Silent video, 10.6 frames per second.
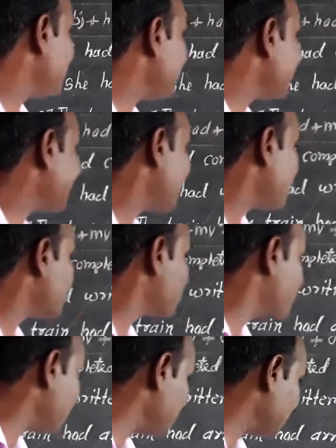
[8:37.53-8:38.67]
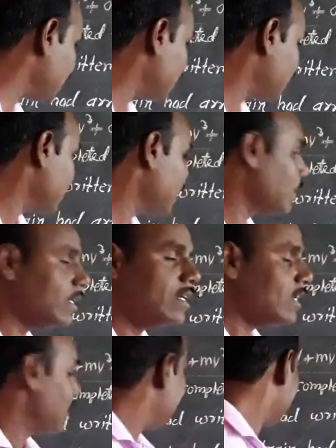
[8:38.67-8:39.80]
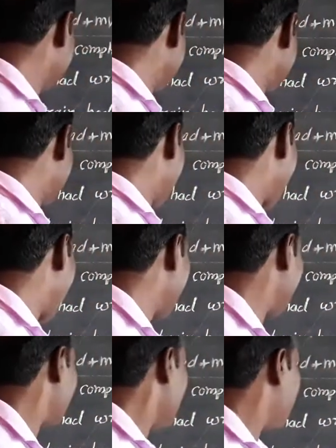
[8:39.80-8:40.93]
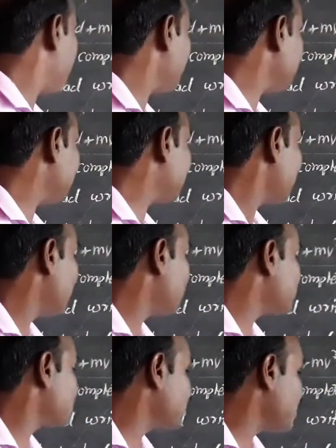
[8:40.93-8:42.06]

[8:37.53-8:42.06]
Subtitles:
finished her study. She had finished her